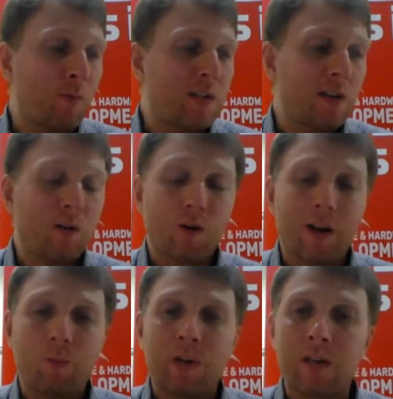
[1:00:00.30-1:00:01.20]
we said,
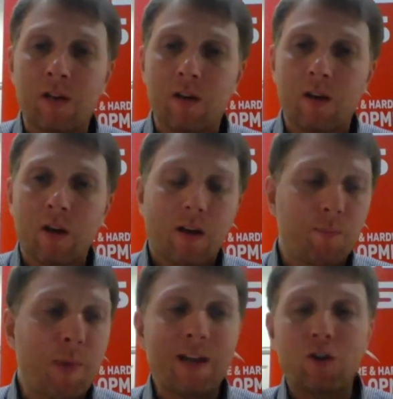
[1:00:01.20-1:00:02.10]
okay, we need a
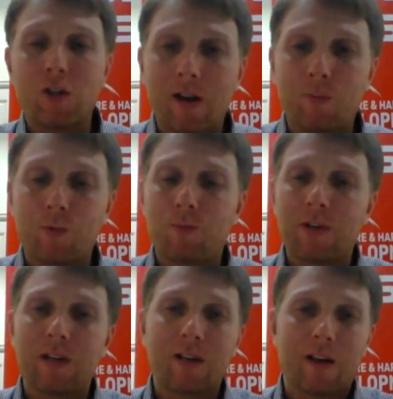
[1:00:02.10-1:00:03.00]
badge here, we
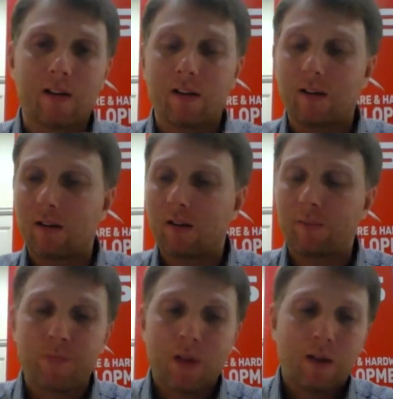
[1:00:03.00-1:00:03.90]
need like a